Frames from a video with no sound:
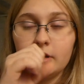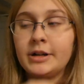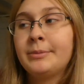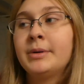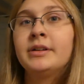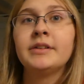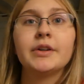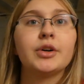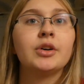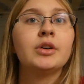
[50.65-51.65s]

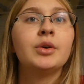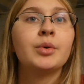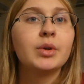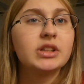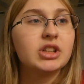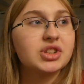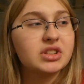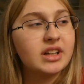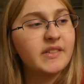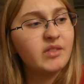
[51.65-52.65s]
Really nauseous
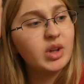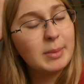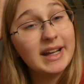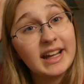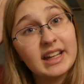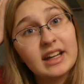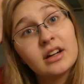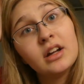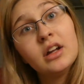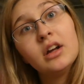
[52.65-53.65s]
and I have a really bad headache
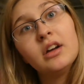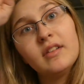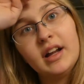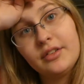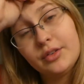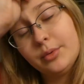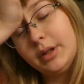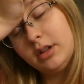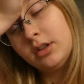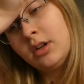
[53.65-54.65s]
every
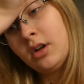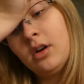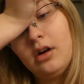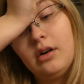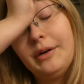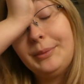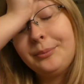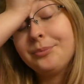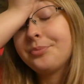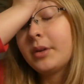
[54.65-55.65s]
week.
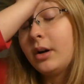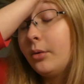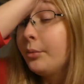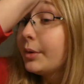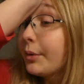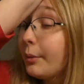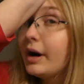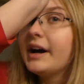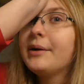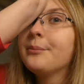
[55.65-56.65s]
We don't know
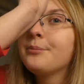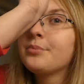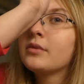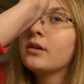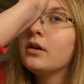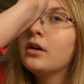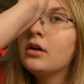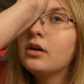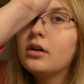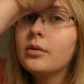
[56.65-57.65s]
why.
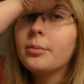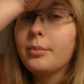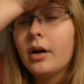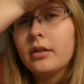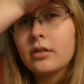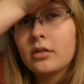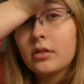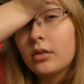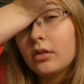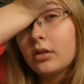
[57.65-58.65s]
But
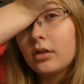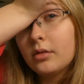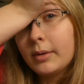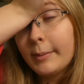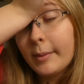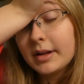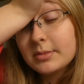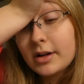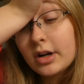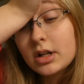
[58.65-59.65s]
my mom gets
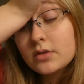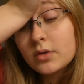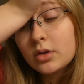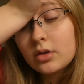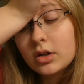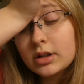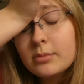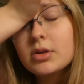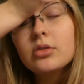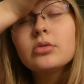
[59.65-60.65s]
migraines for a long
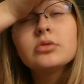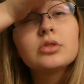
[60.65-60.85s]
time too,